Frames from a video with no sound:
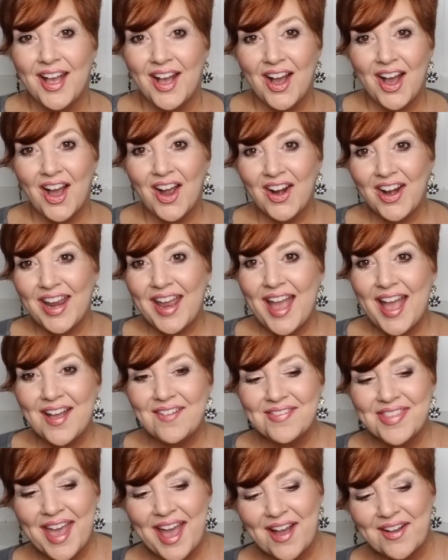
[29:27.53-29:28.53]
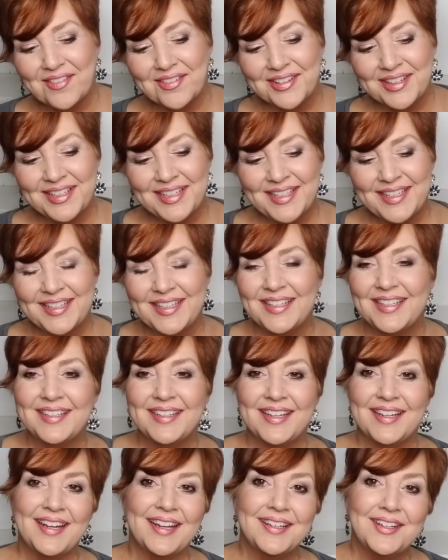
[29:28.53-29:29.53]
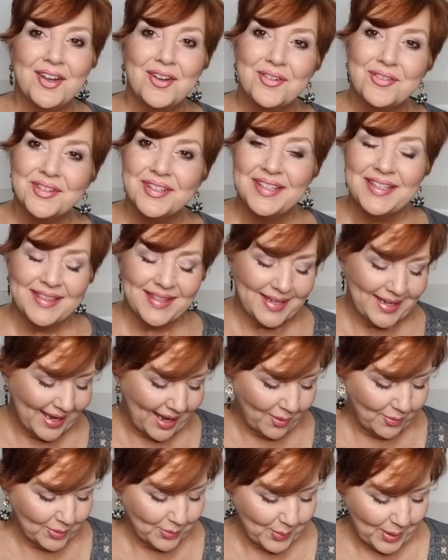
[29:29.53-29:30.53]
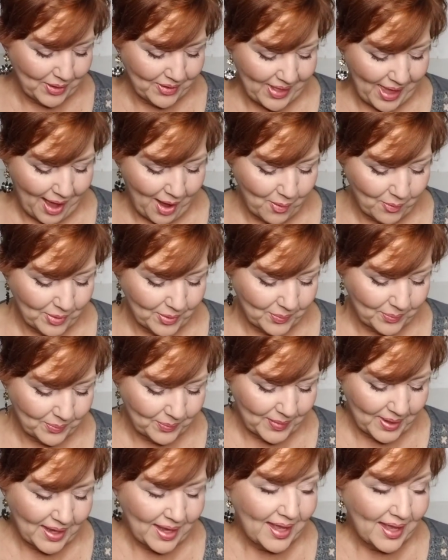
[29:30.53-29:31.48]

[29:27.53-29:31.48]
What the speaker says: I already have that one, and I don't really think I would wear that one.